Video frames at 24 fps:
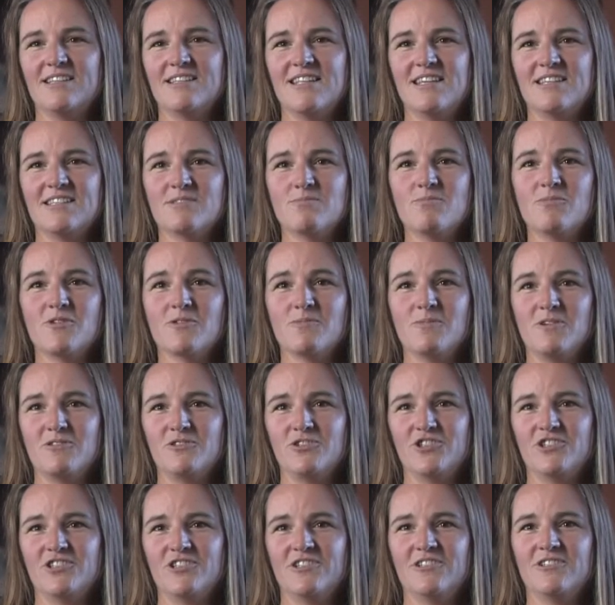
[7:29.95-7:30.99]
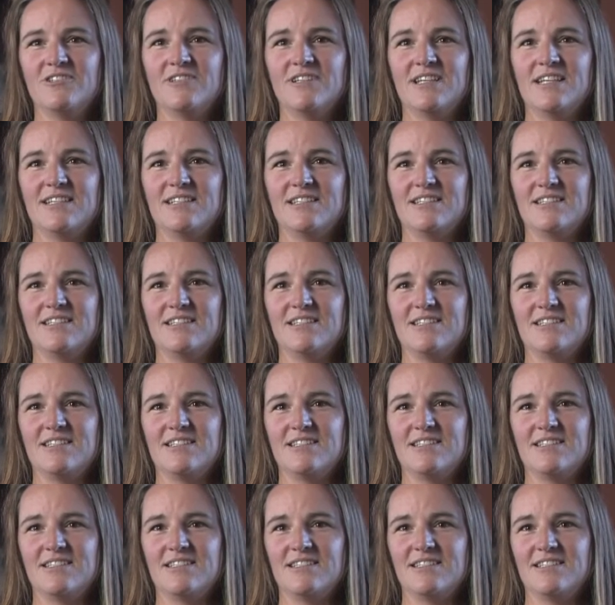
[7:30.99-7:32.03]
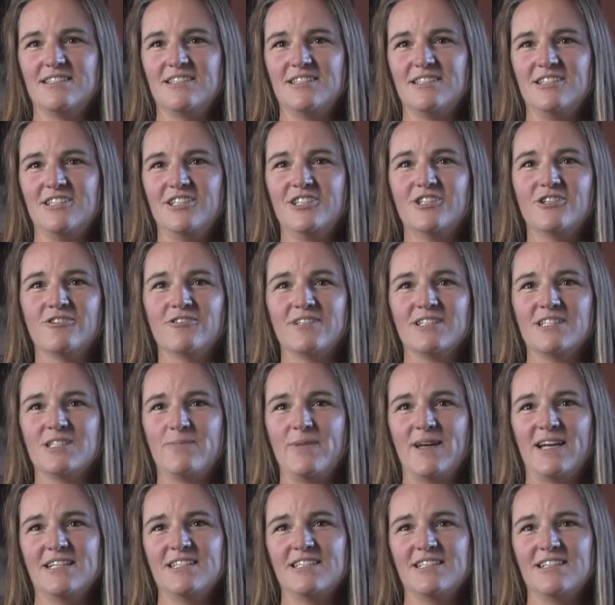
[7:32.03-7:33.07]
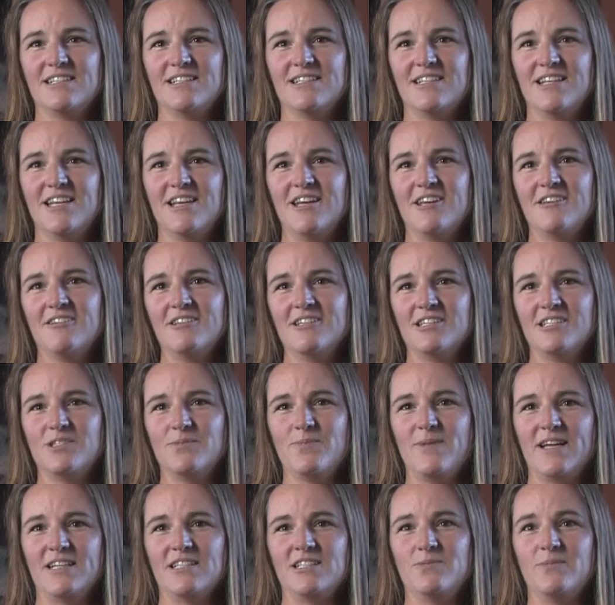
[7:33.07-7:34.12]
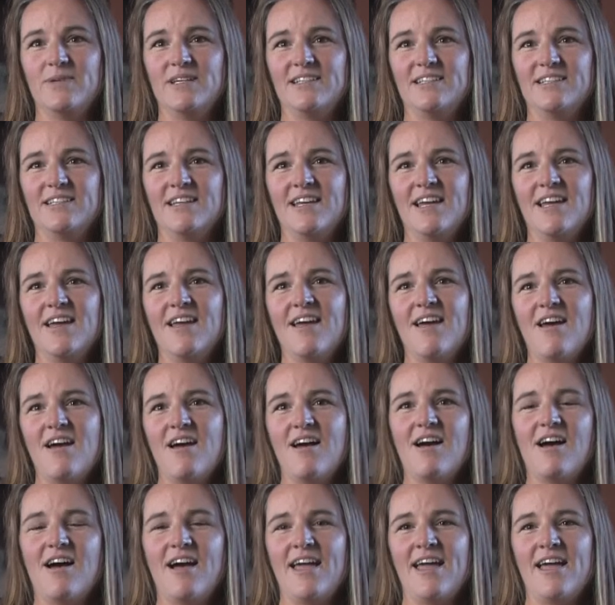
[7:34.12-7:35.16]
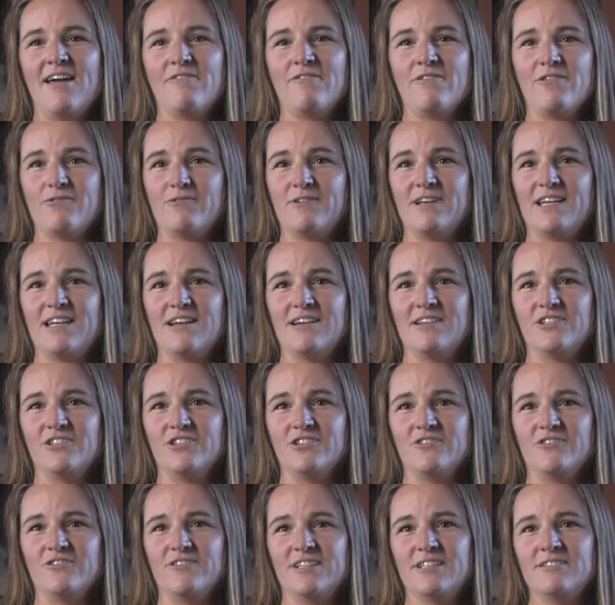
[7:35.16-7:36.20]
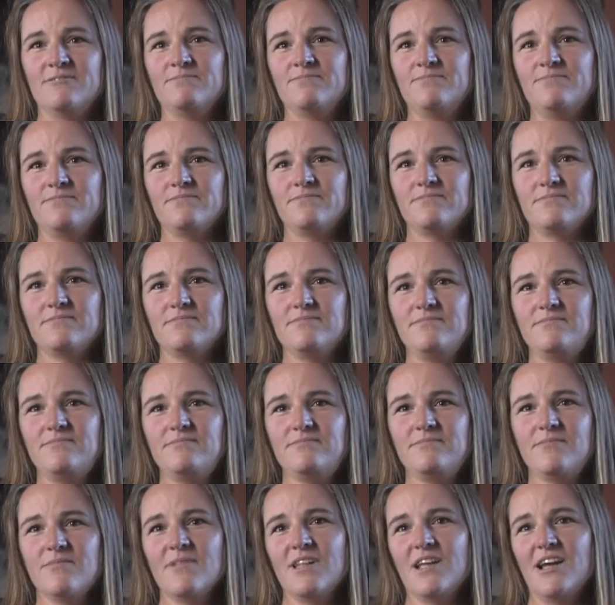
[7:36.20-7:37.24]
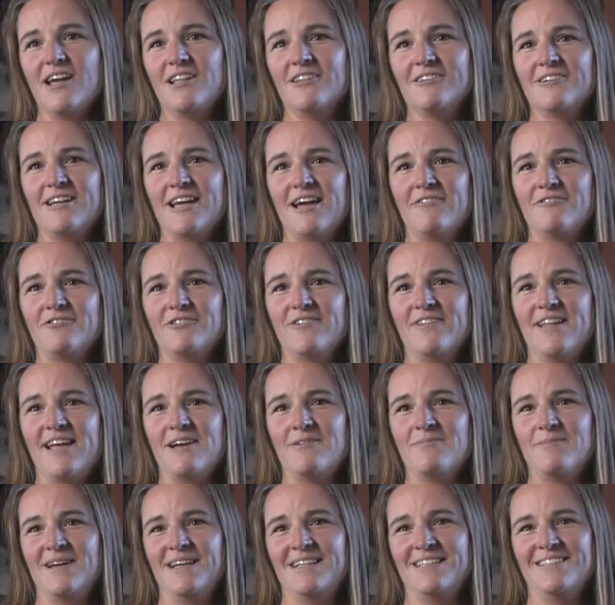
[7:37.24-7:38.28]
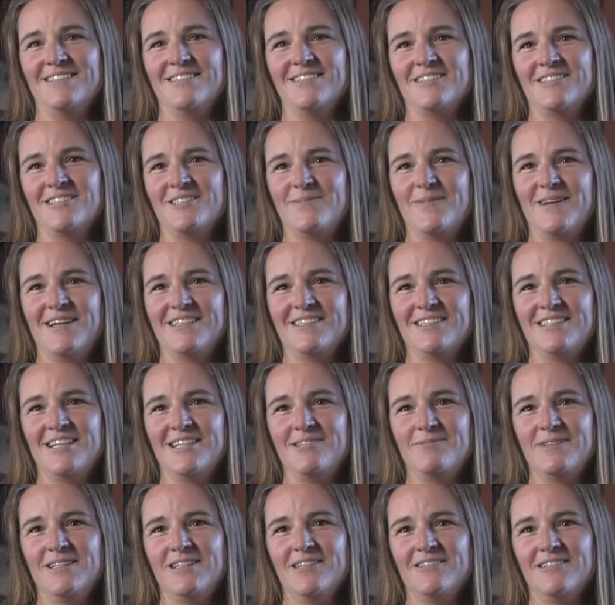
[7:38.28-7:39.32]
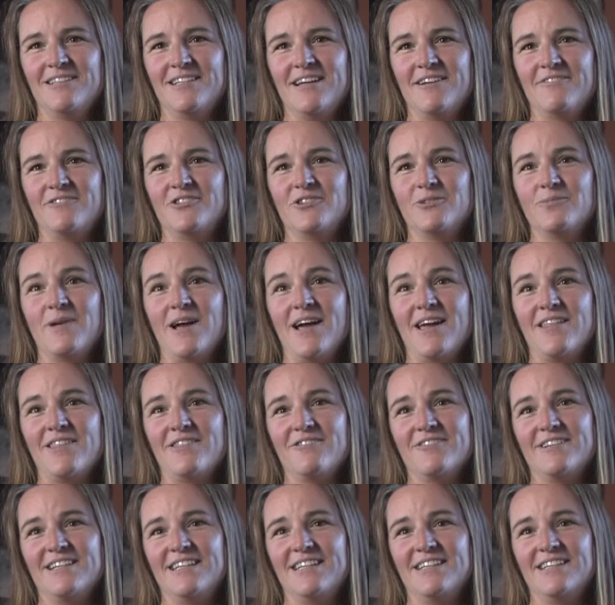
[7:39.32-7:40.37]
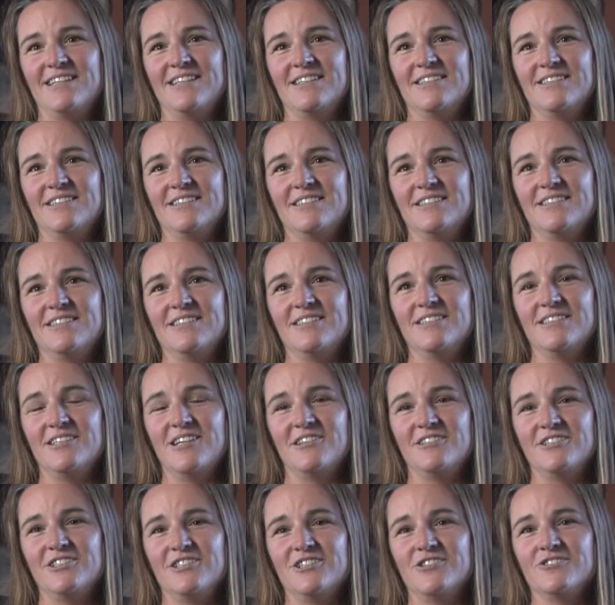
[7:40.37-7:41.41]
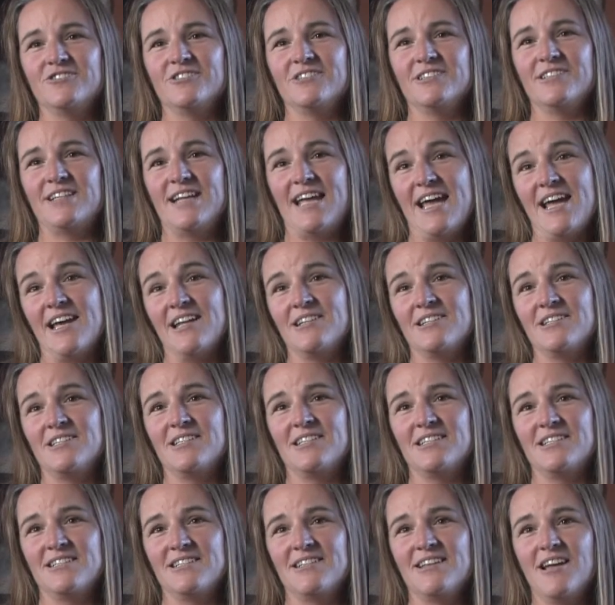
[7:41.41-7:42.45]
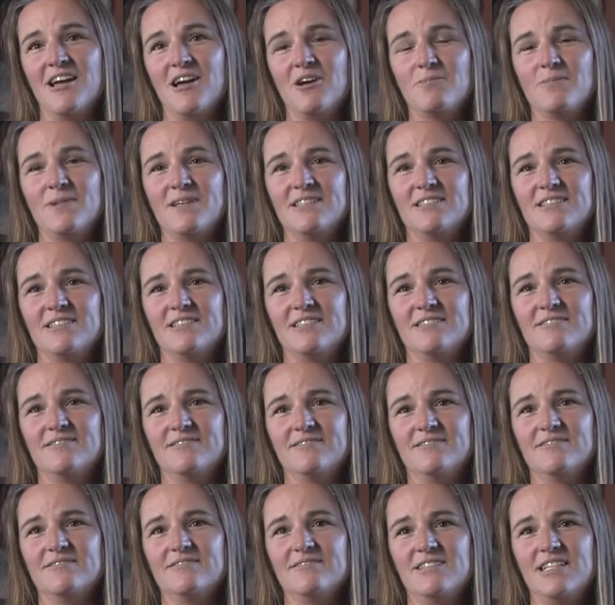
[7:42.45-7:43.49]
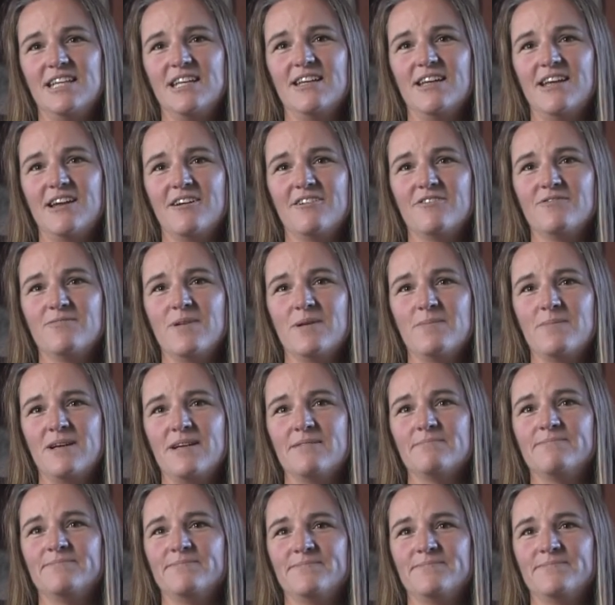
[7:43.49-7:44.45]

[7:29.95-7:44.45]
It's more emotional. You don't expect it. You expect to be, I have 3 young children. I look after them. I didn't expect I'd be looking after my 3 young children and helping to take care of my mom.